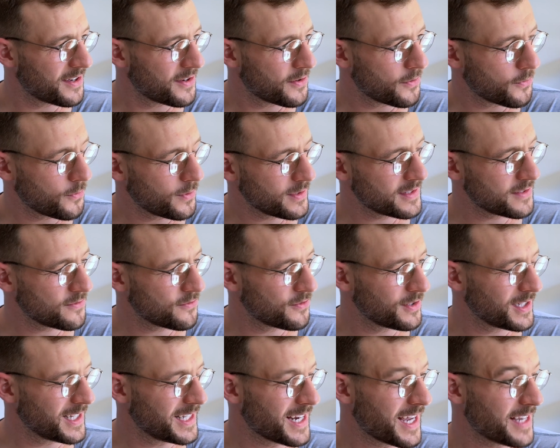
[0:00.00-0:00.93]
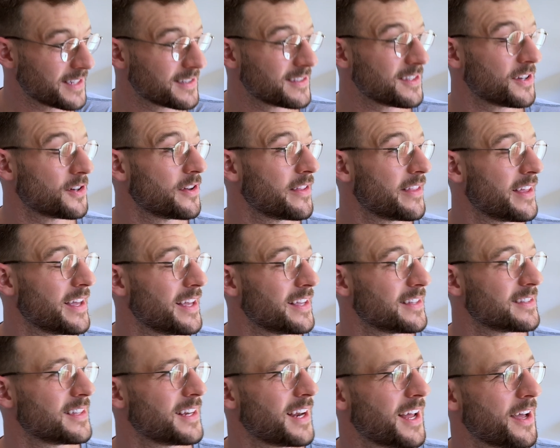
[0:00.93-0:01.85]
What's a really nice song of theirs
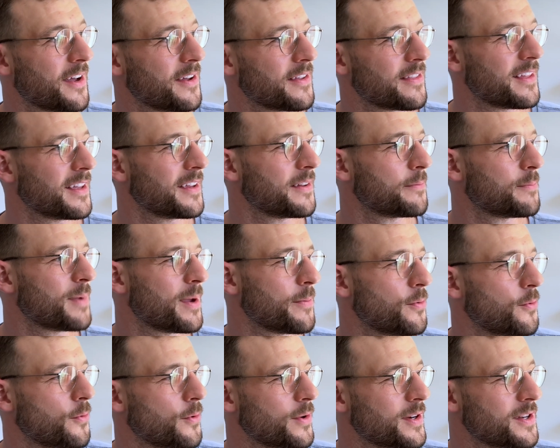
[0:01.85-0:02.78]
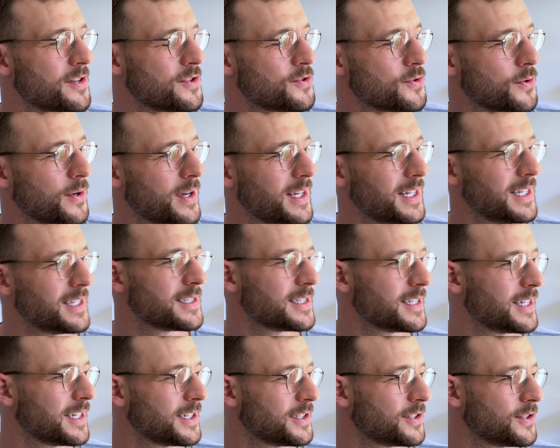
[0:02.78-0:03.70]
that I think people would enjoy
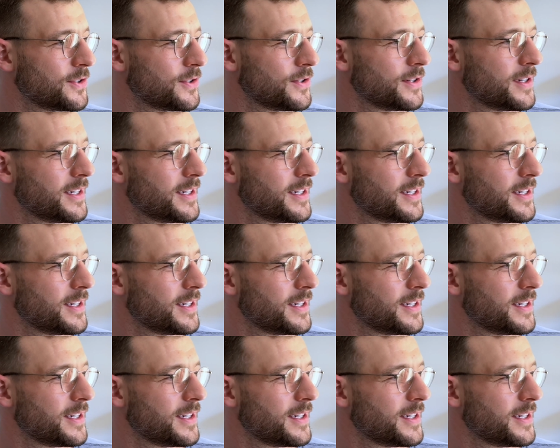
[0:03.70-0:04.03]
listening to?